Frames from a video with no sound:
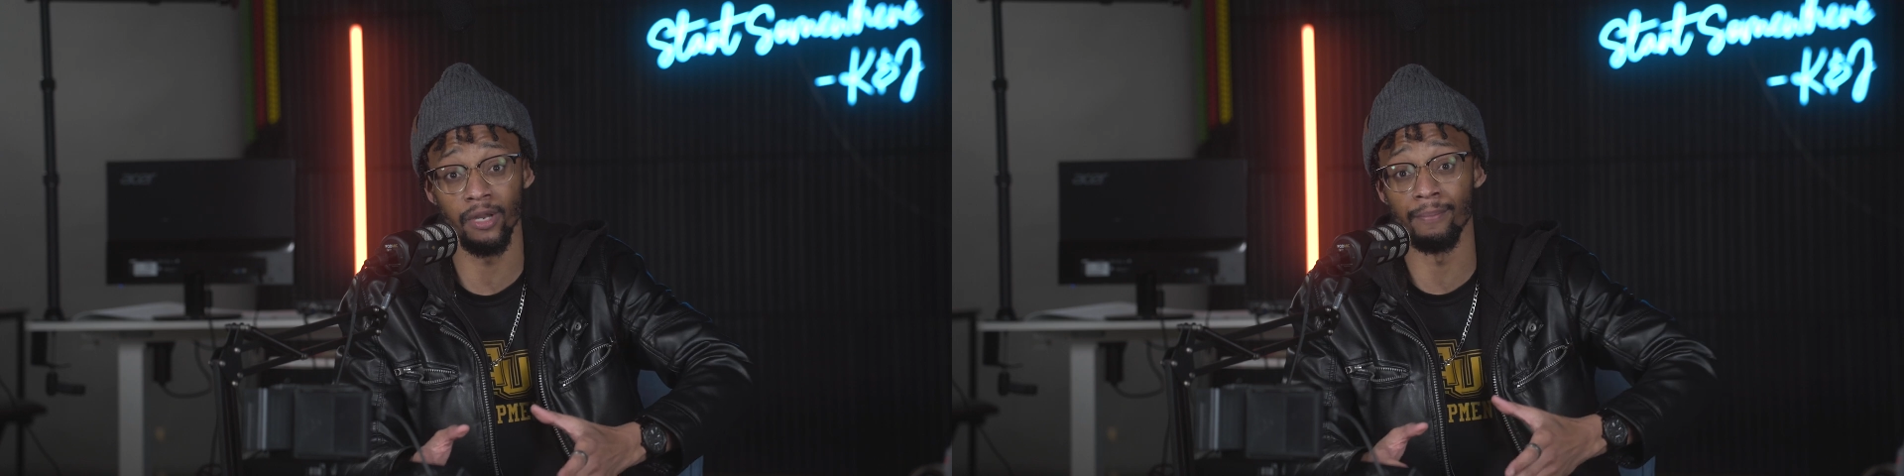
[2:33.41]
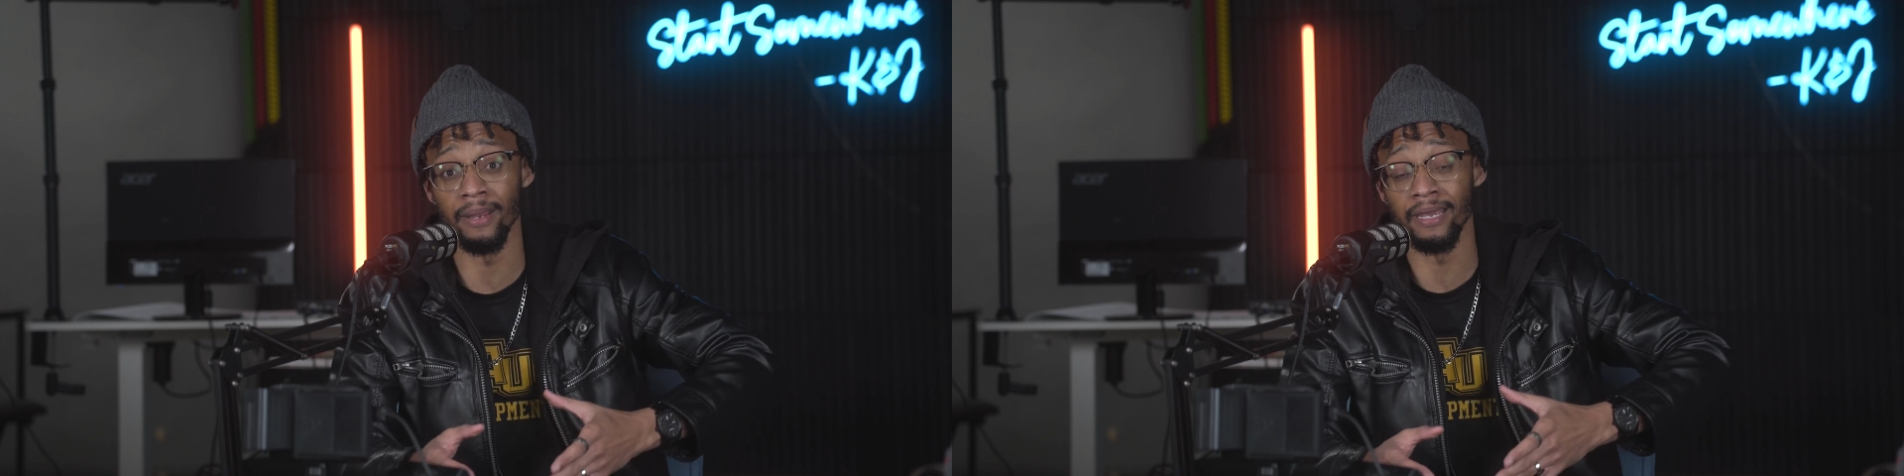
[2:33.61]

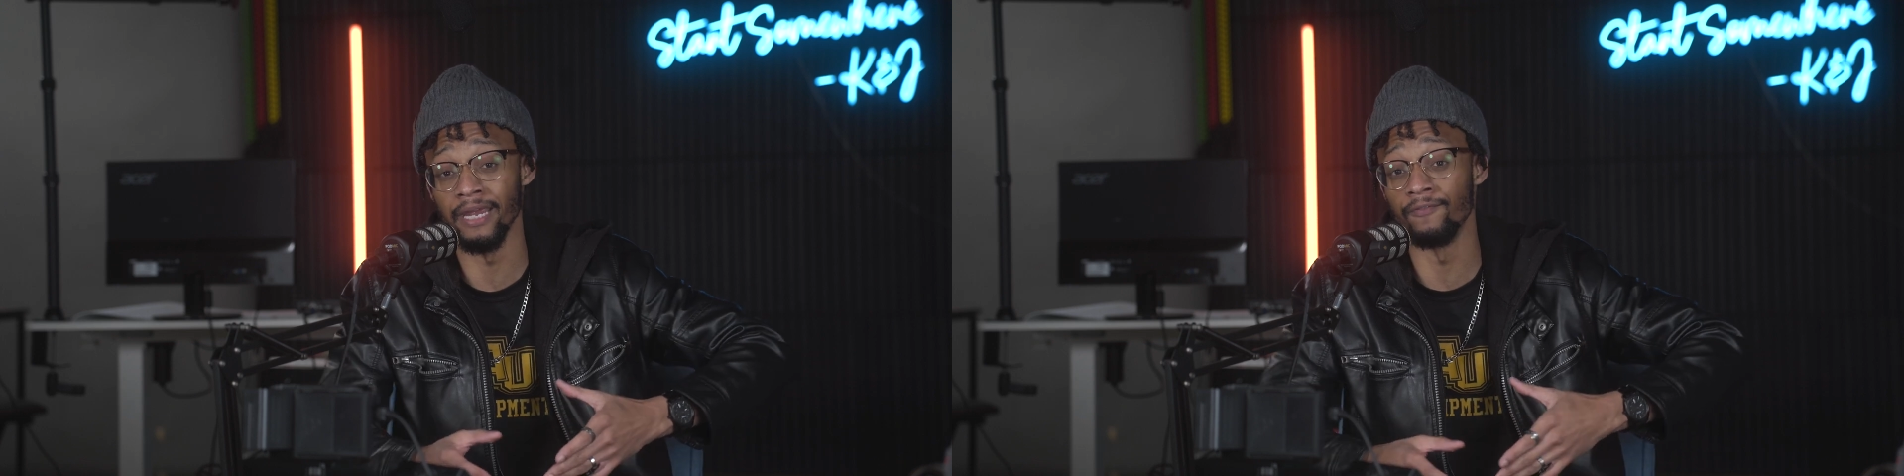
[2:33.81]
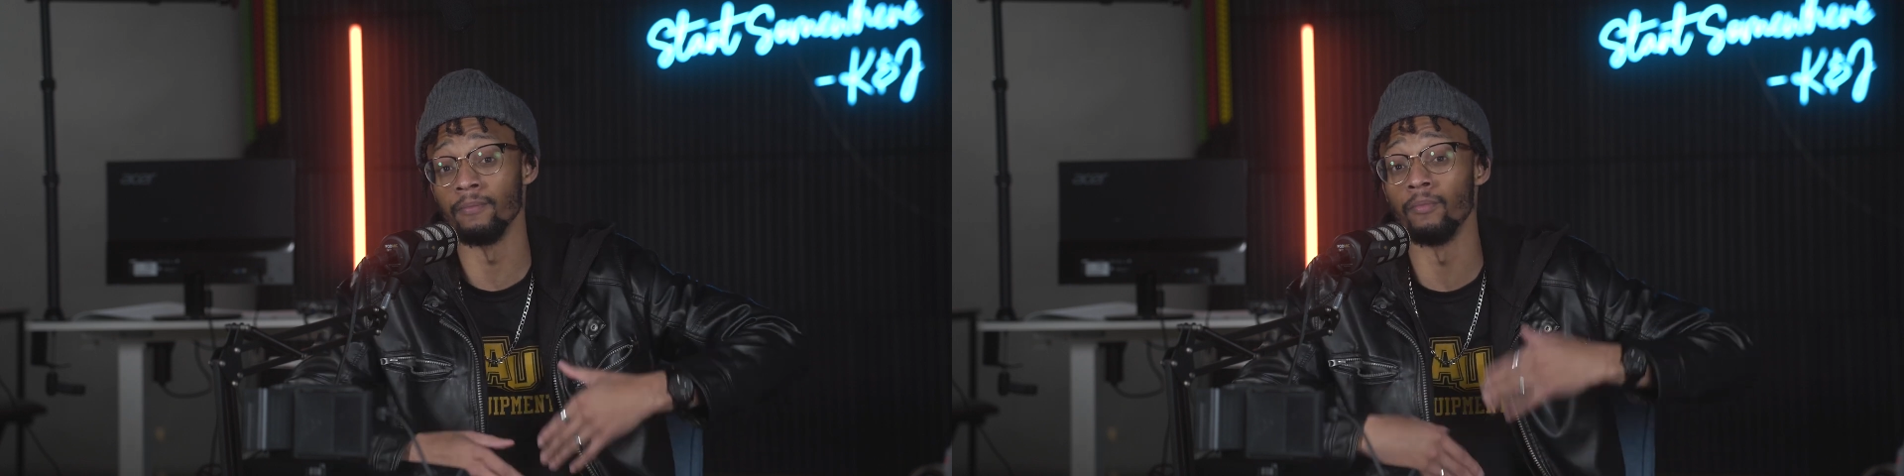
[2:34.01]
that make it
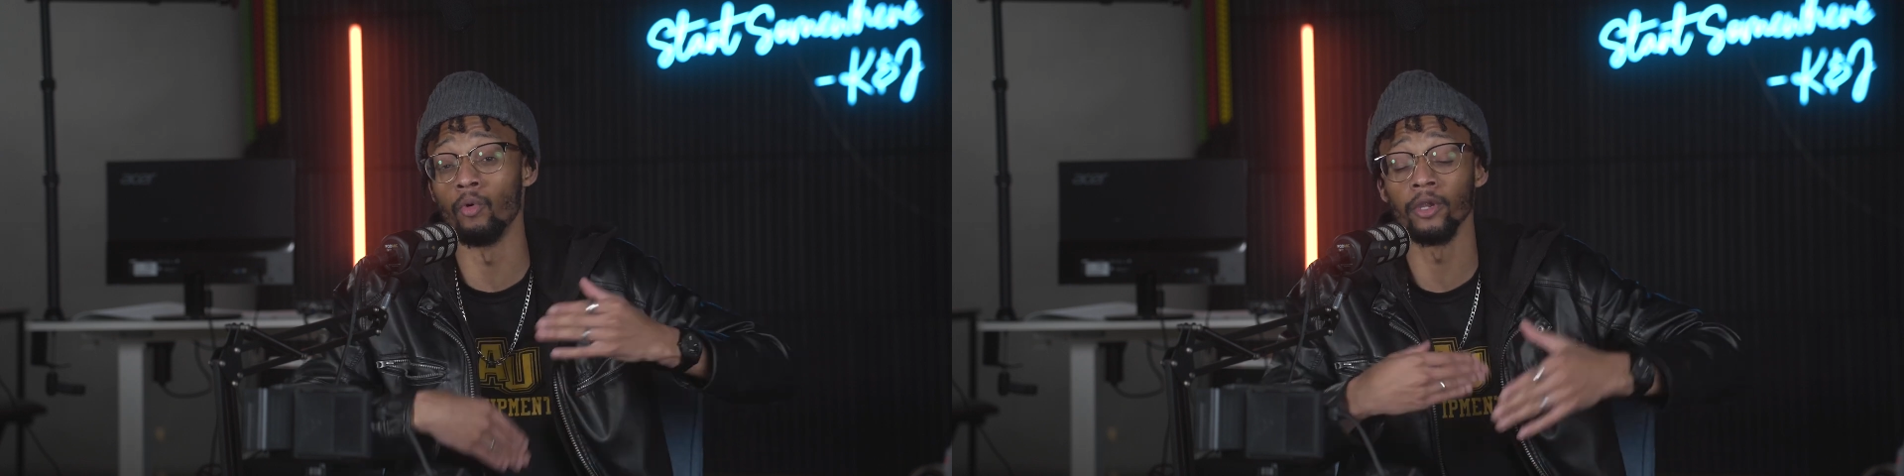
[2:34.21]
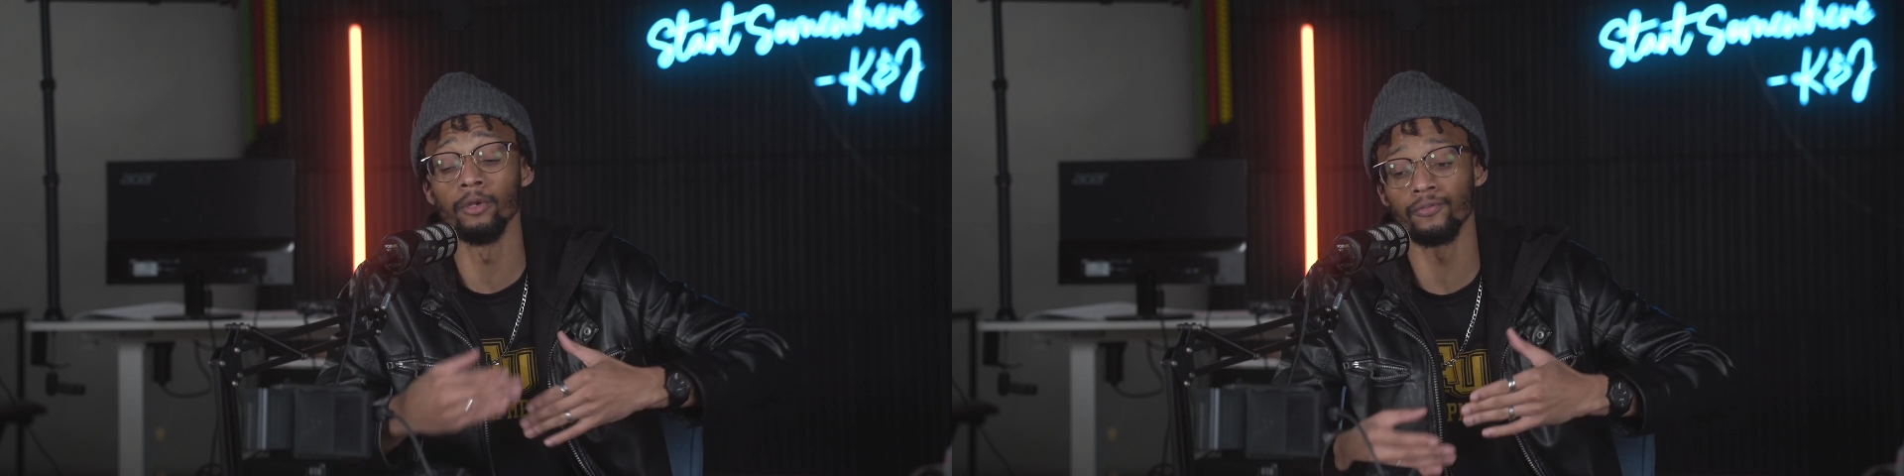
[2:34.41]
even
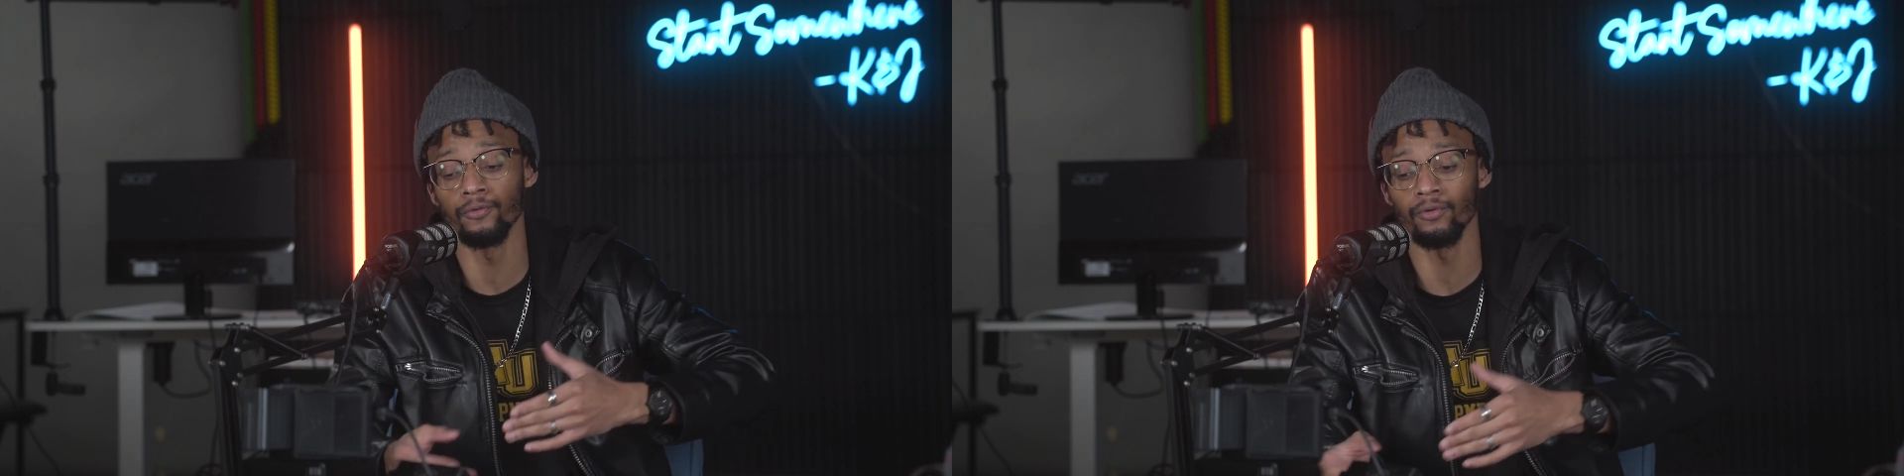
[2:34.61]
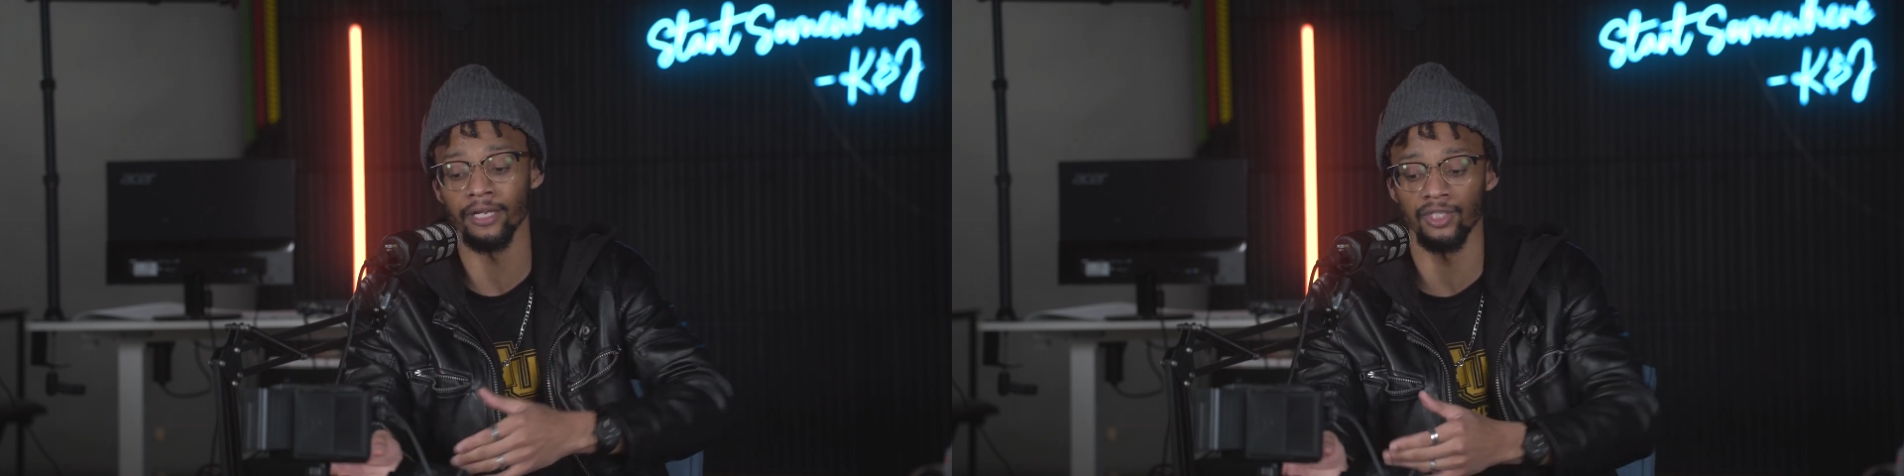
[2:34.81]
more
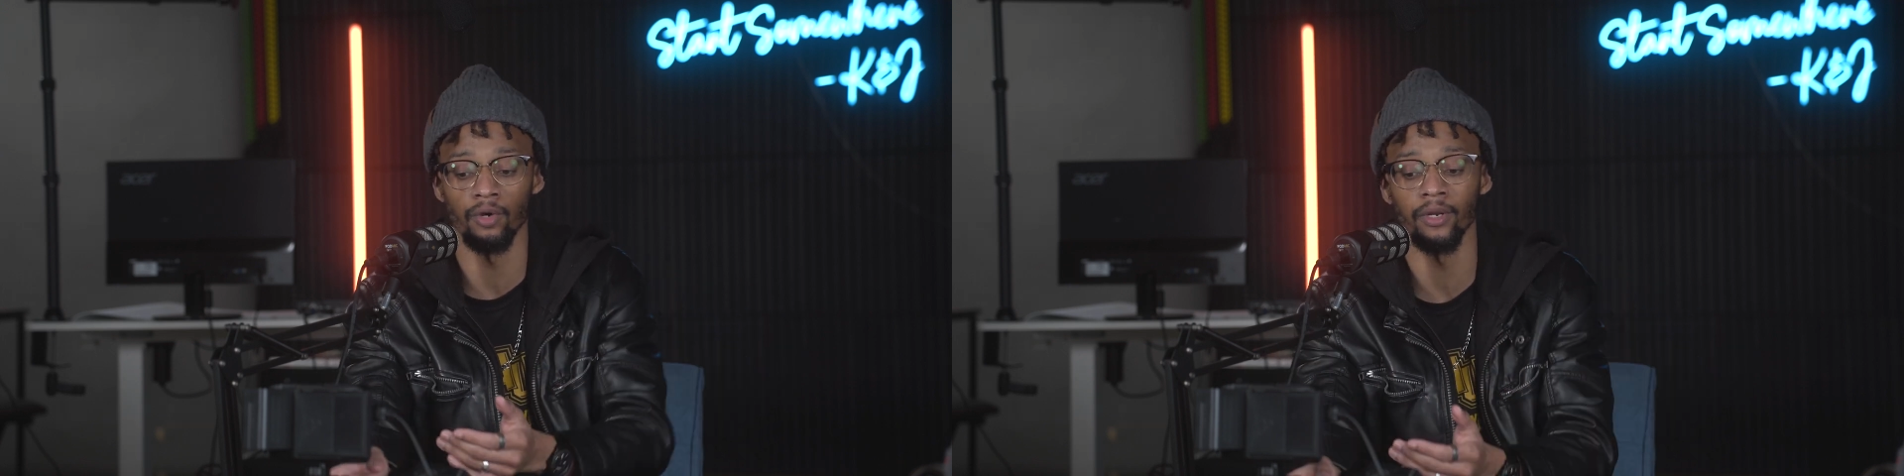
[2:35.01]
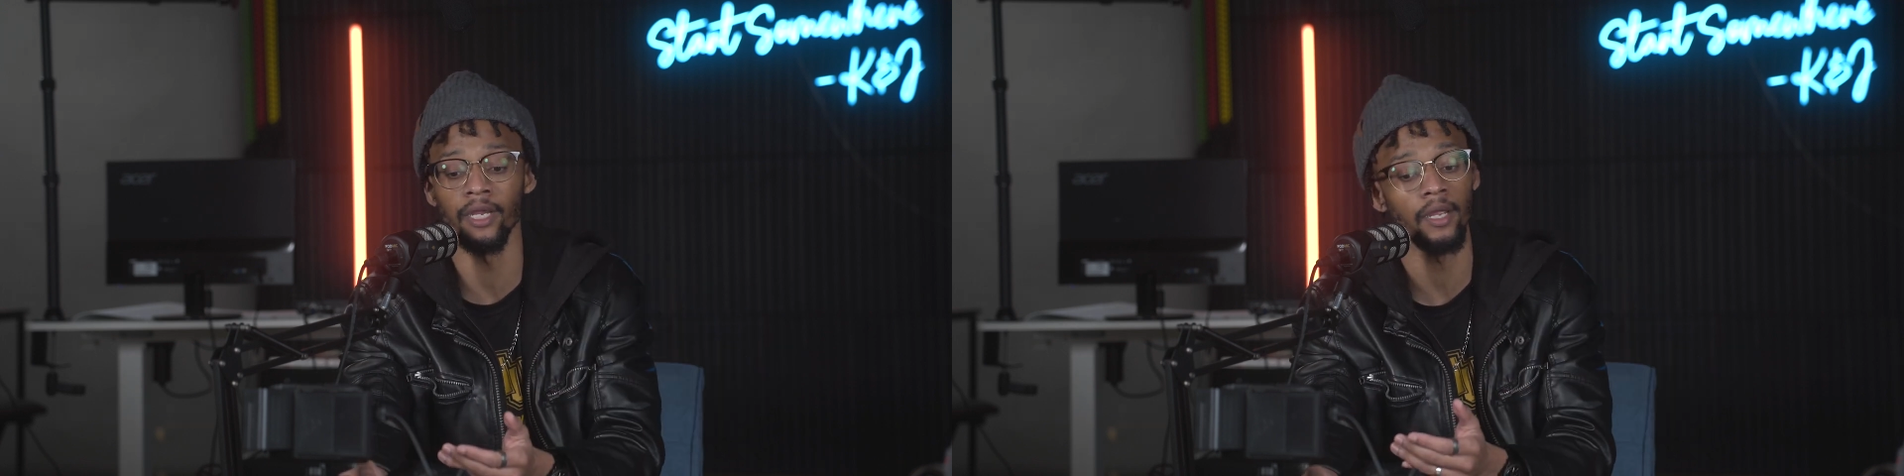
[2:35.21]
useful, like
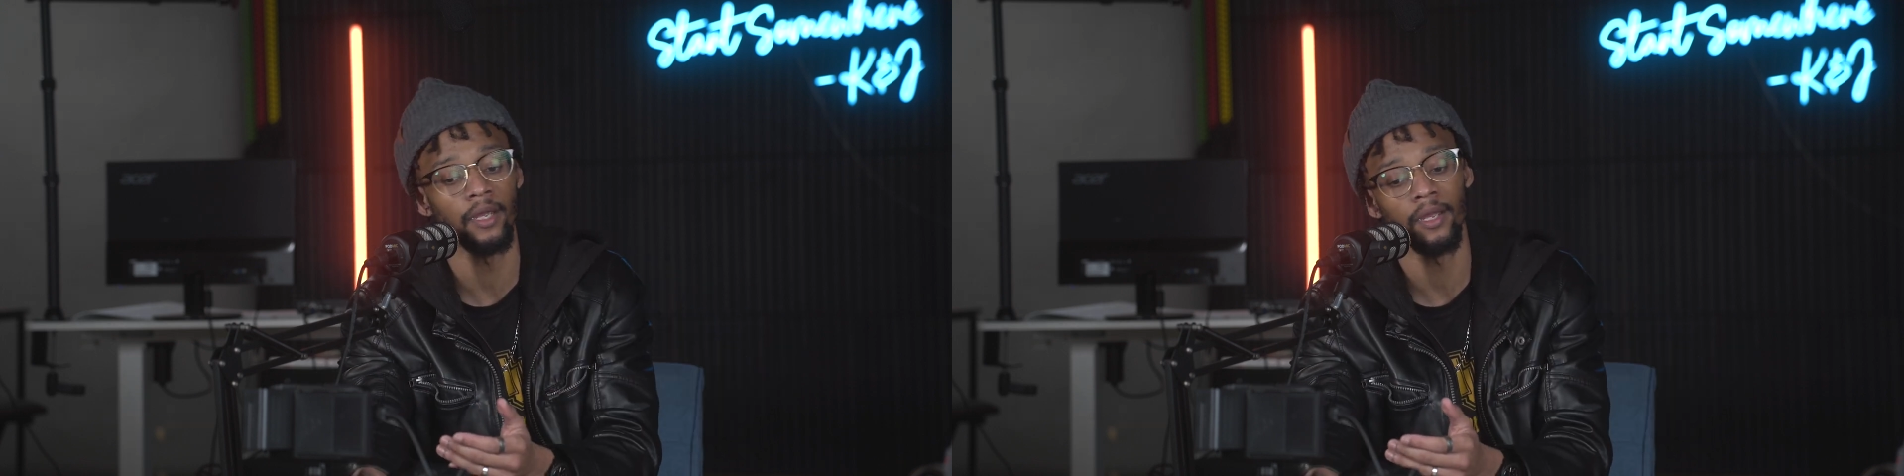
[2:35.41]
Sony